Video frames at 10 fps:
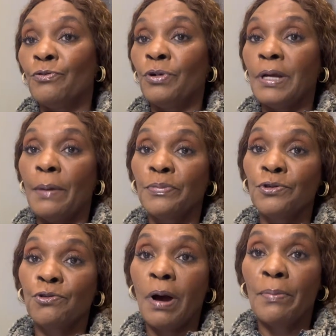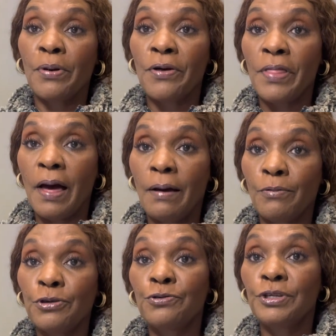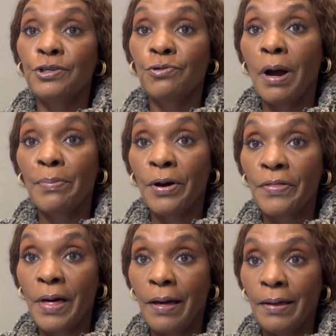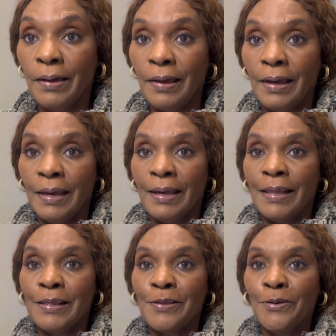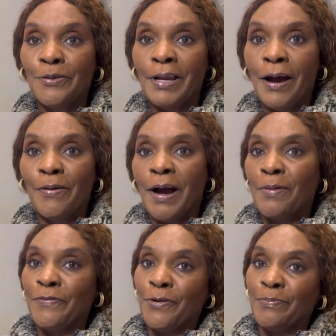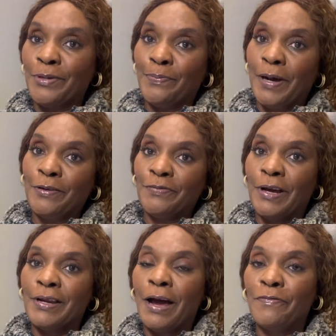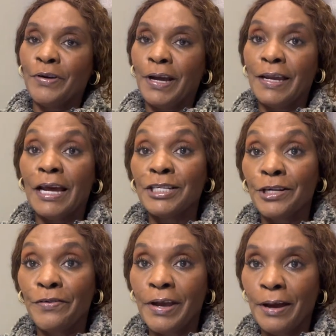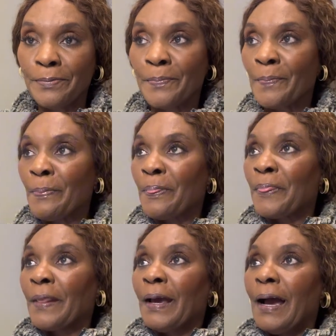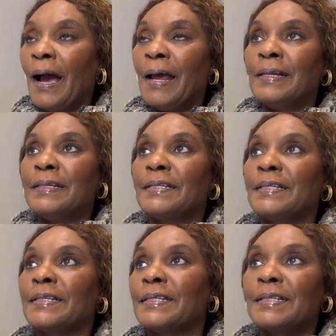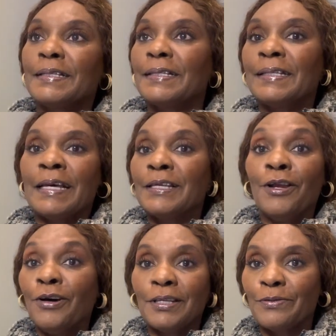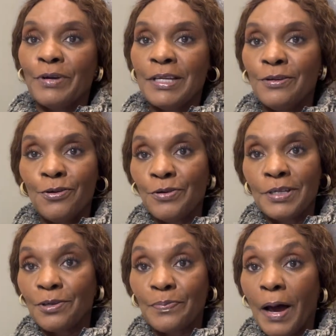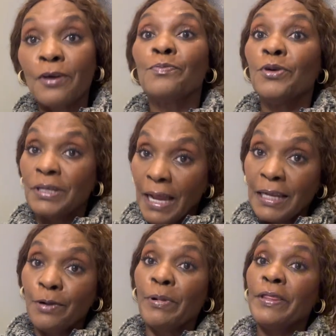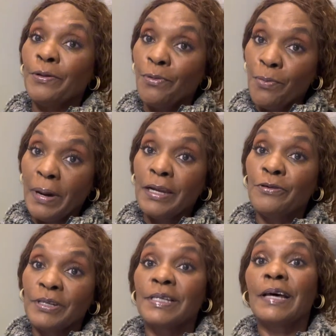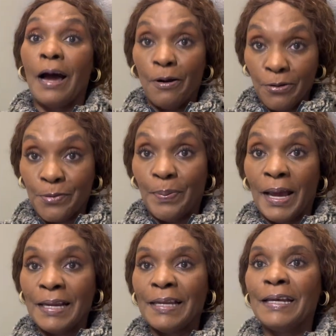happened to our brother, what you did to our brother. So now I'm from the part of Africa, Nigeria, and there's a lot. When you lose a spouse, most likely when the woman loses her husband,